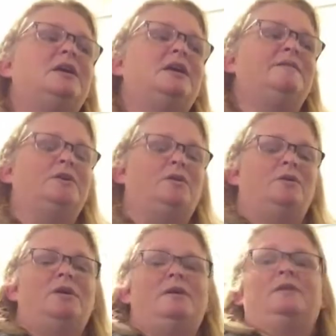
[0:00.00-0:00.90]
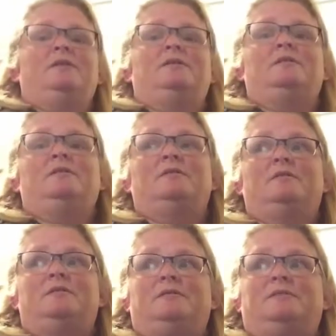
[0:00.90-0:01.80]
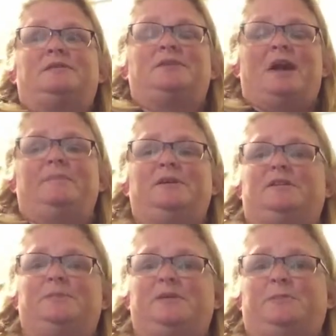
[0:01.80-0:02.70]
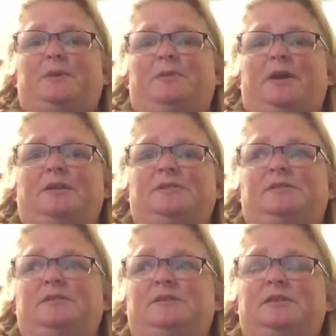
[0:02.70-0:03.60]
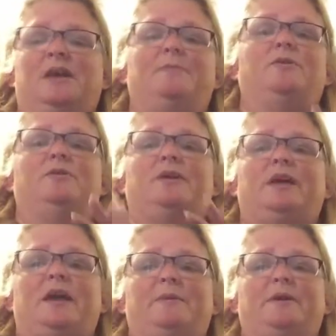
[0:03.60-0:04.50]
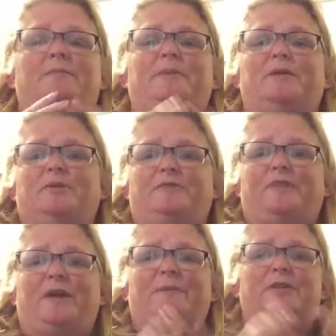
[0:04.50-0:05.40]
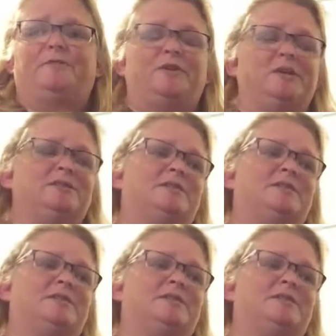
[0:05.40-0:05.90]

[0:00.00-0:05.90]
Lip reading: Even though the time needs to be spent around the table, the gaming, and being with the family and the friends